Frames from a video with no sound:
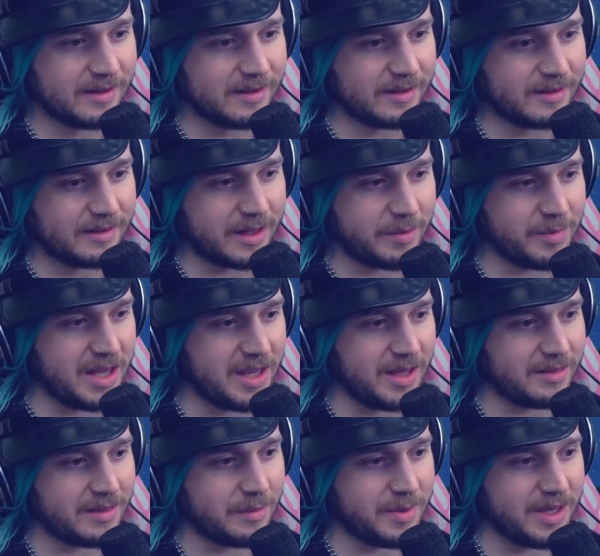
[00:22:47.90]
Let
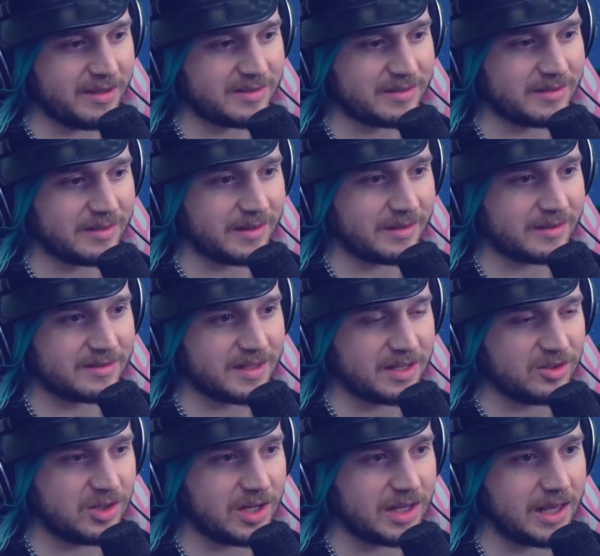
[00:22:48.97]
me send
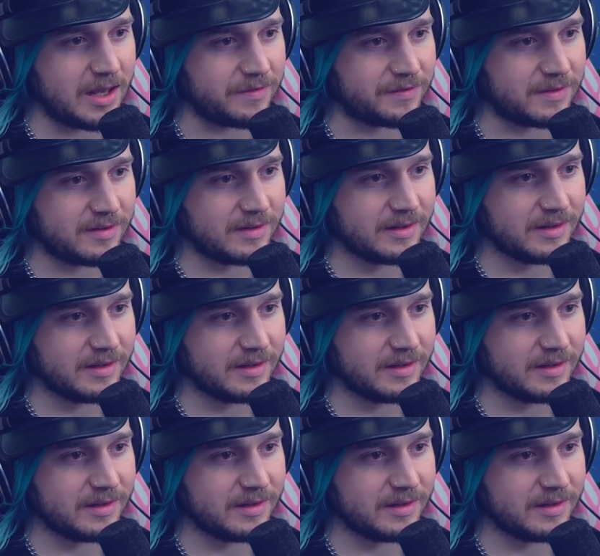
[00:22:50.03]
you a gift.